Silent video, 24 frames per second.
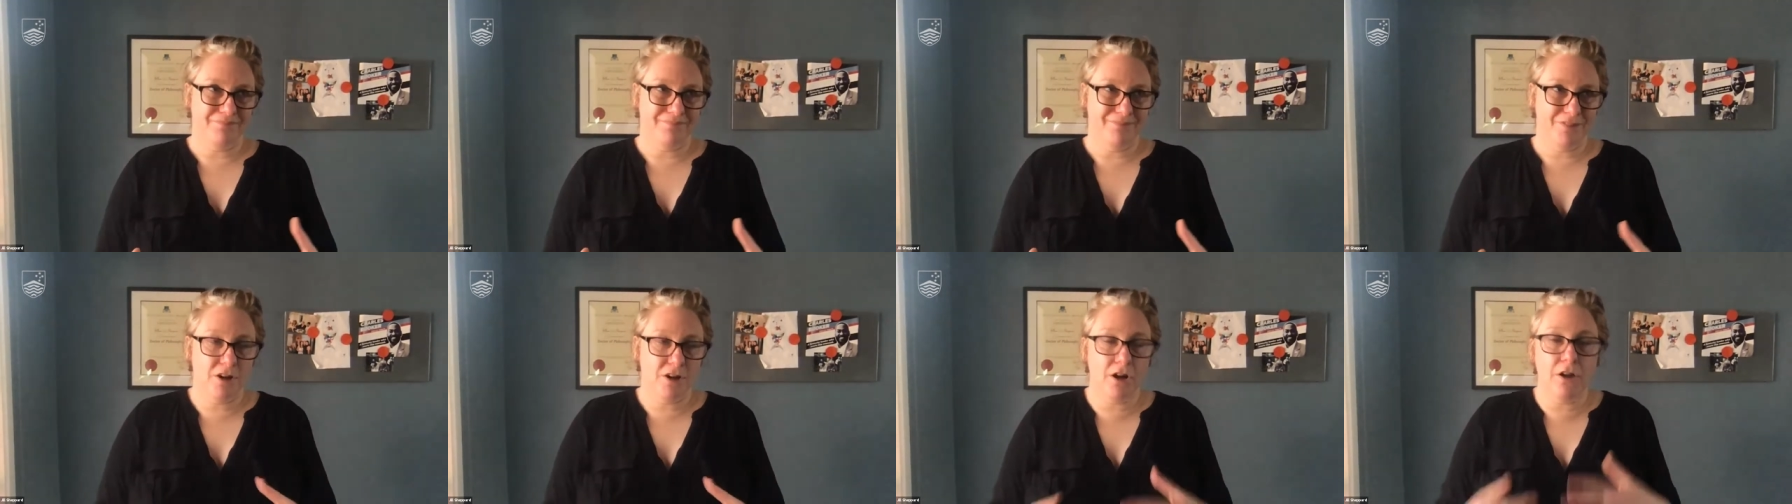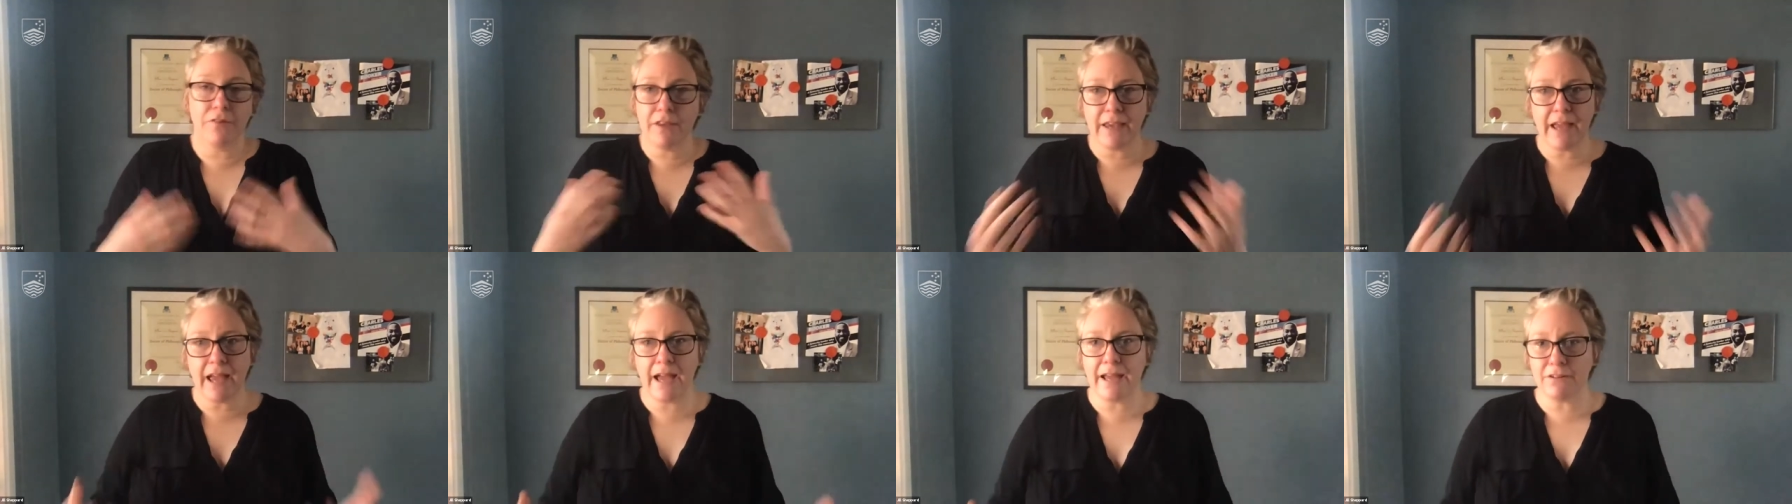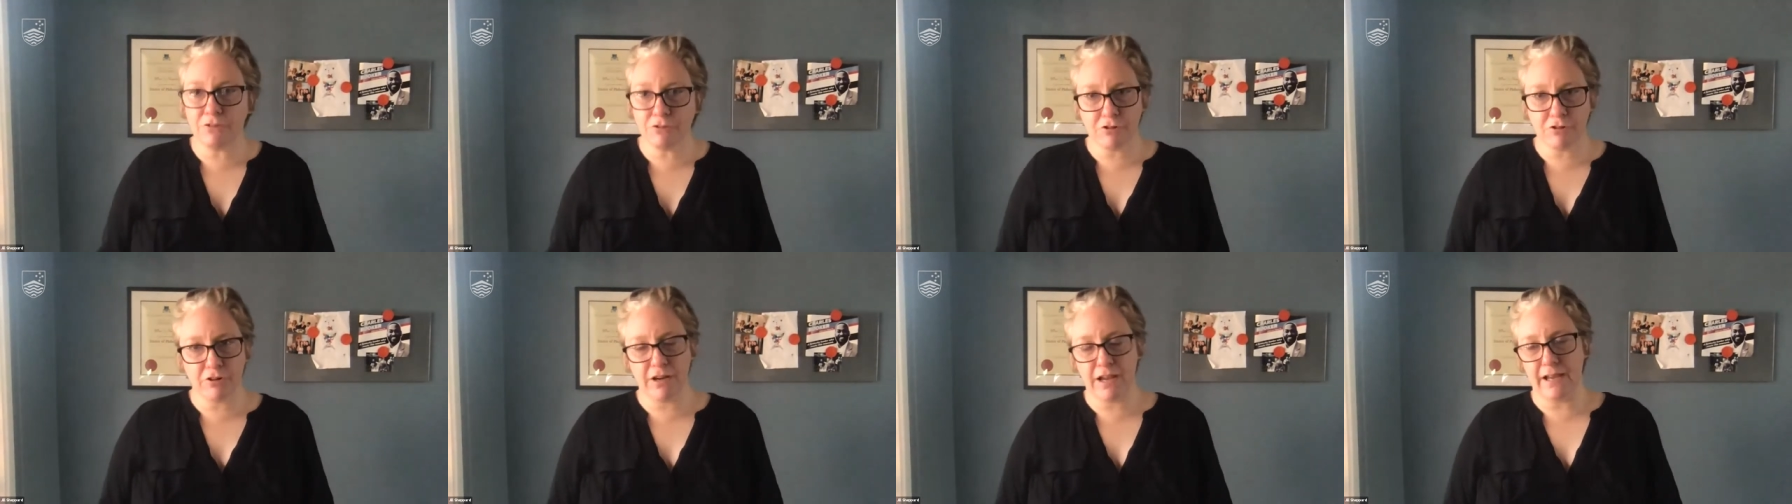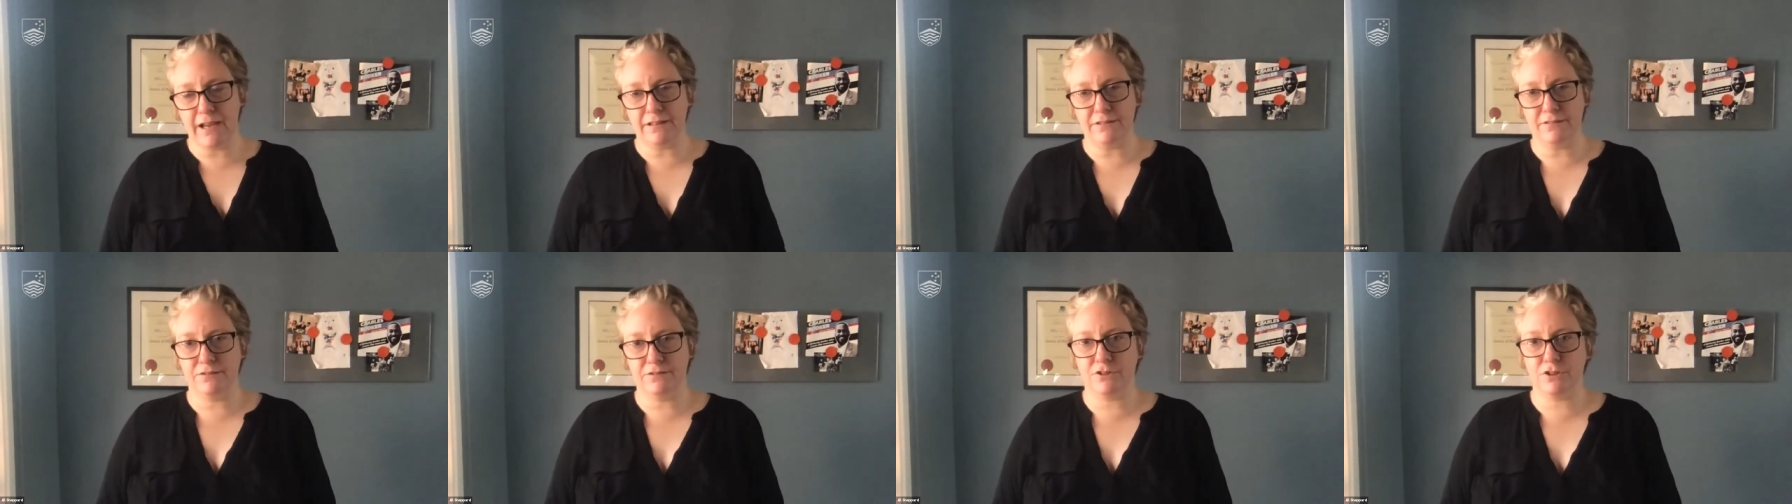you know that can
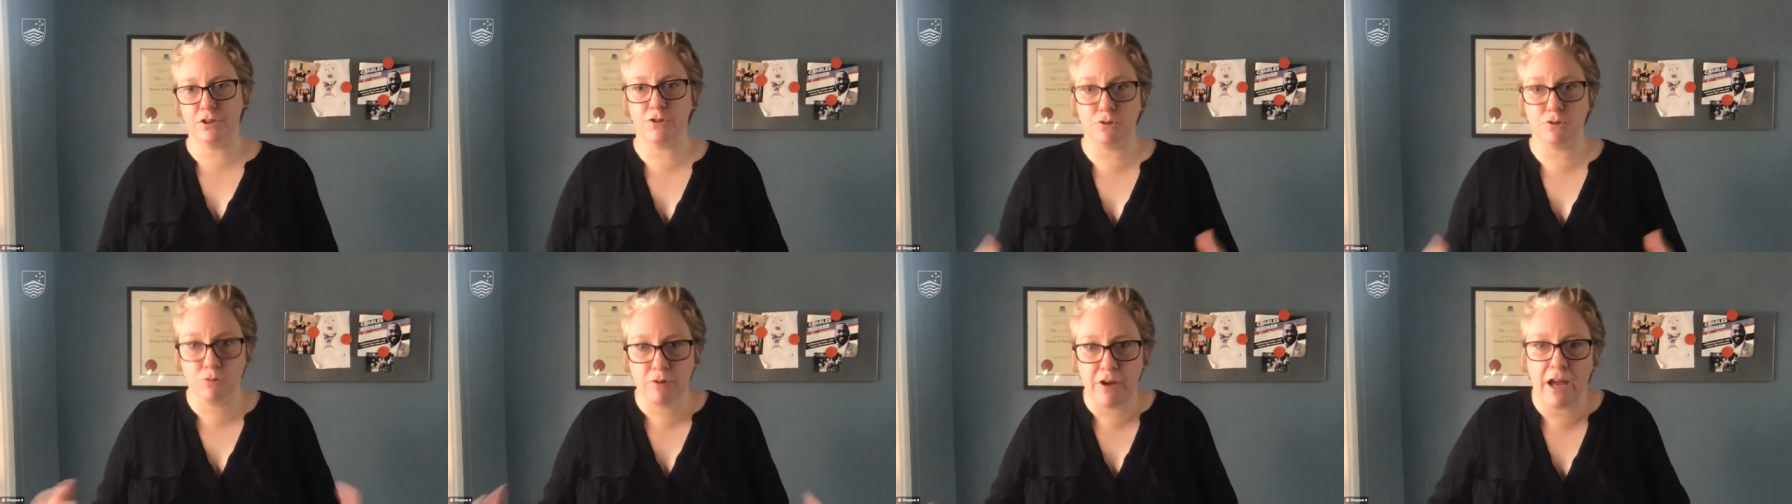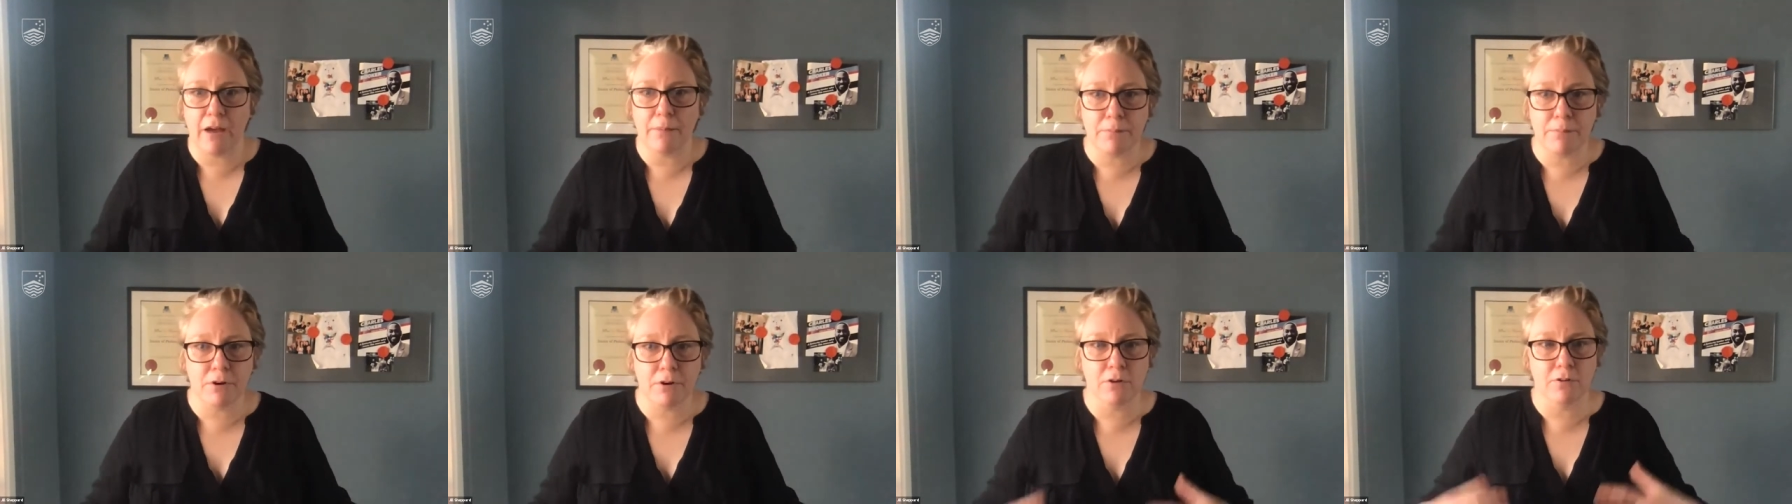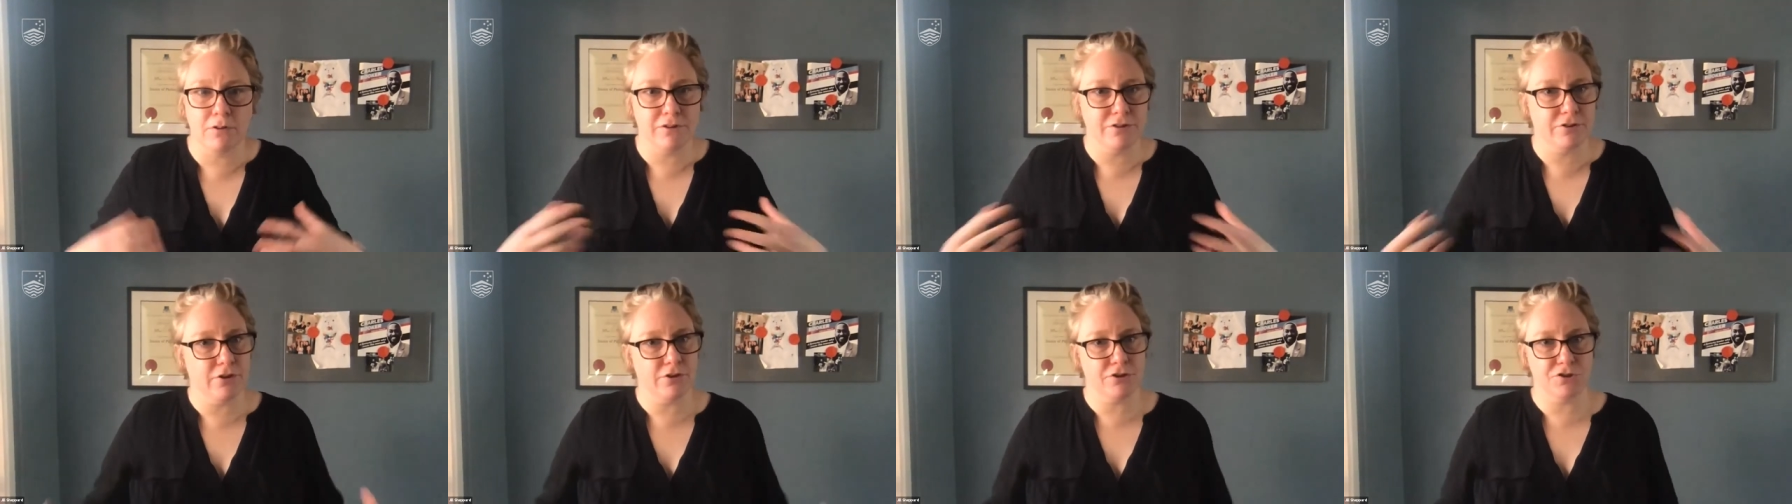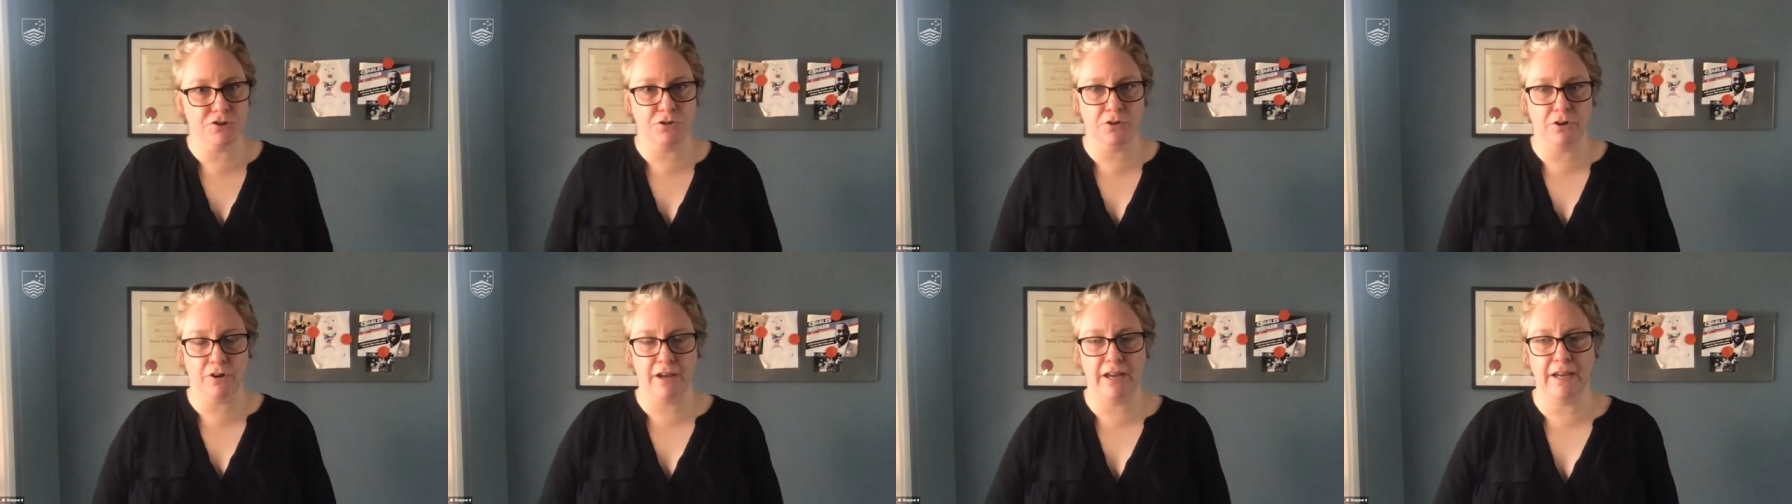create social capital or social
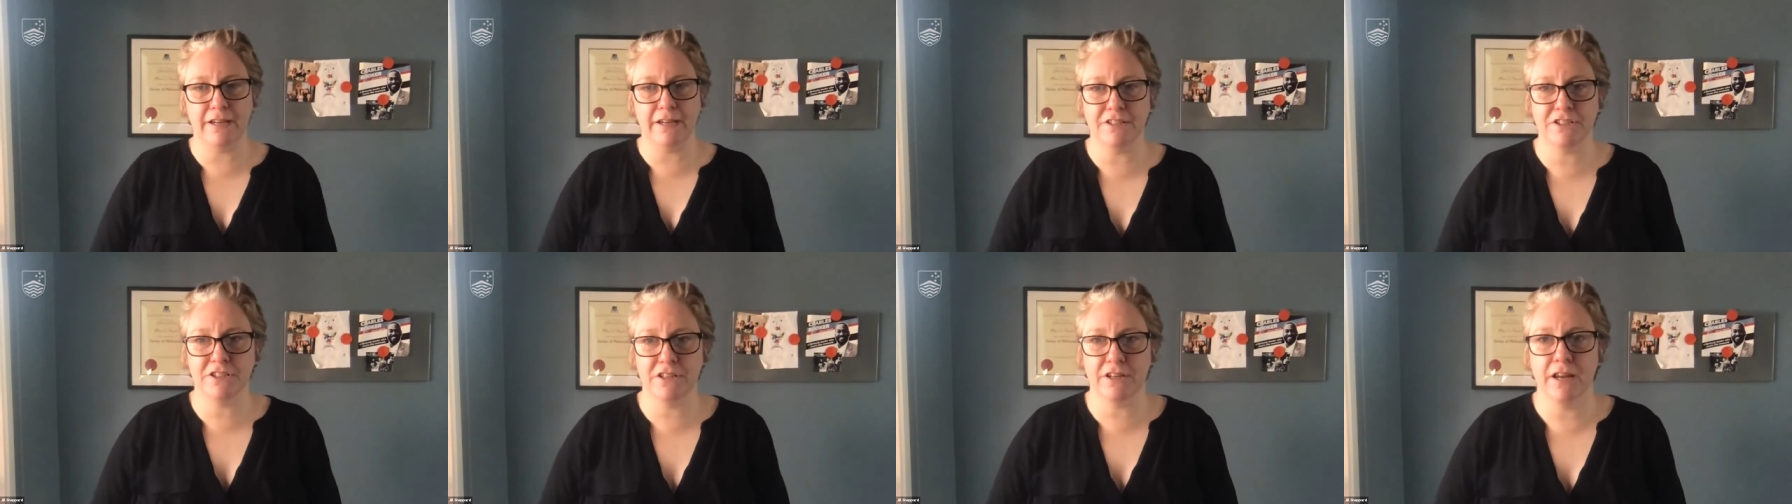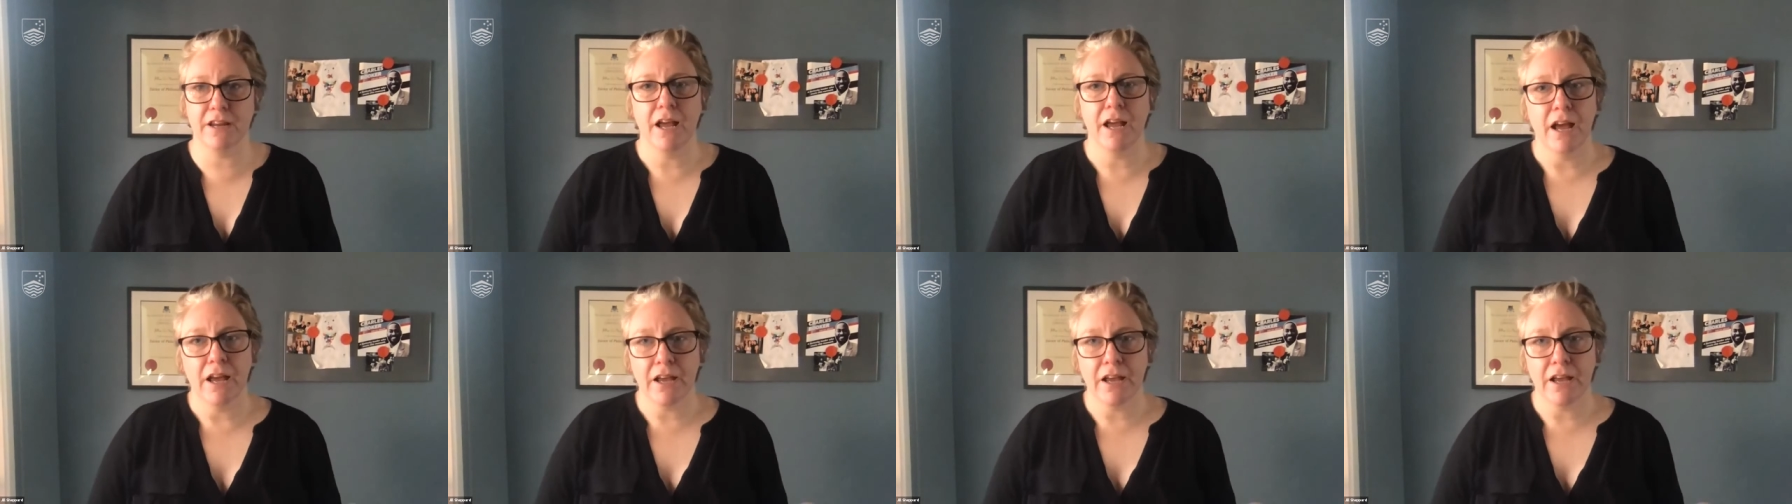cohesion